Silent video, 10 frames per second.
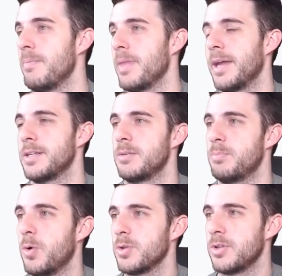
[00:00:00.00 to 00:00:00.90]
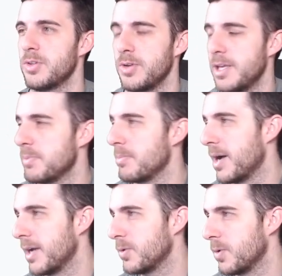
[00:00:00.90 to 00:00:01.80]
And it's important to keep in
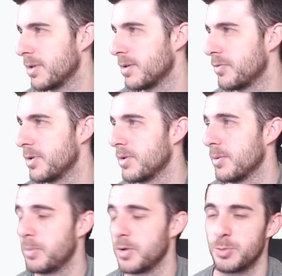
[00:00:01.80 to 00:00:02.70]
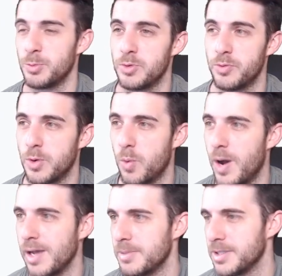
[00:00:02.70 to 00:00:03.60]
mind all the different possible
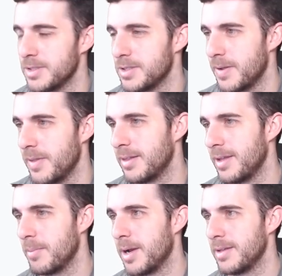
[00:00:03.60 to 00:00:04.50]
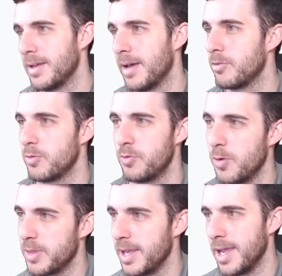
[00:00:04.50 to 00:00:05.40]
requirements that they might have
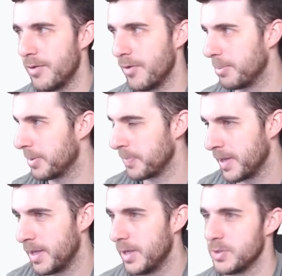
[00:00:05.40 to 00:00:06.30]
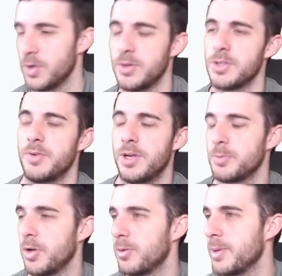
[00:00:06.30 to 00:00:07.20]
for the airdrop. So in this video,
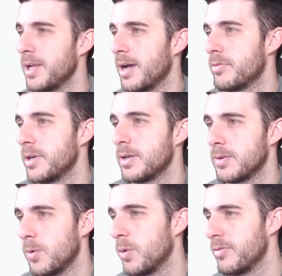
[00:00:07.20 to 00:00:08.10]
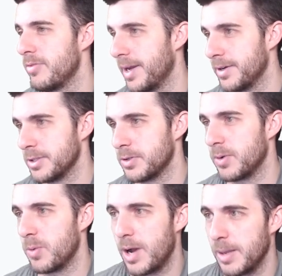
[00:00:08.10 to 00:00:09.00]
I'm going to be covering all the various
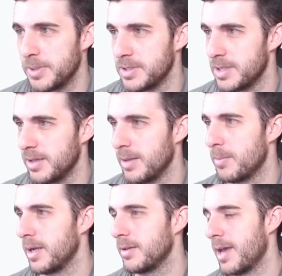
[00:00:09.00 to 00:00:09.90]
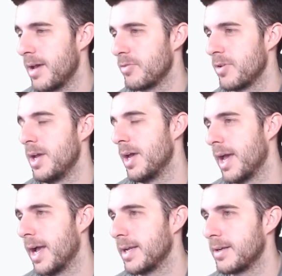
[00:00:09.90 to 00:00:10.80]
requirements that they might have
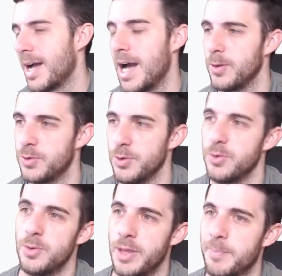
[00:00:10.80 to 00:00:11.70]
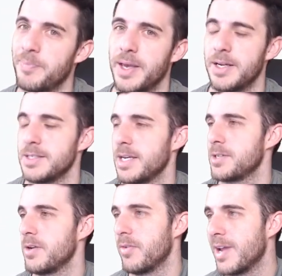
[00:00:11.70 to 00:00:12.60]
and how to do them. And it's
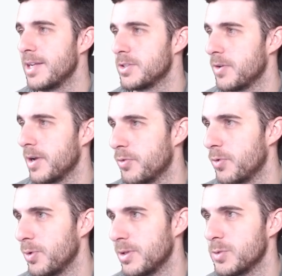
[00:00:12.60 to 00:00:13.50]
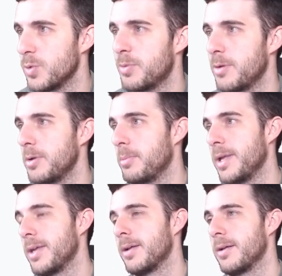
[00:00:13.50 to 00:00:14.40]
actually really straightforward. This will
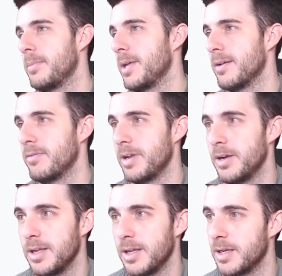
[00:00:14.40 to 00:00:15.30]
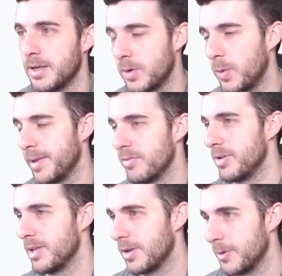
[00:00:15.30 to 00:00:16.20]
probably be a very quick
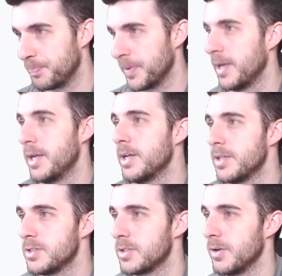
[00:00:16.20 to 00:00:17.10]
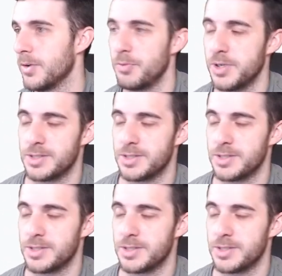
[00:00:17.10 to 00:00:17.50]
video. So hopefully it's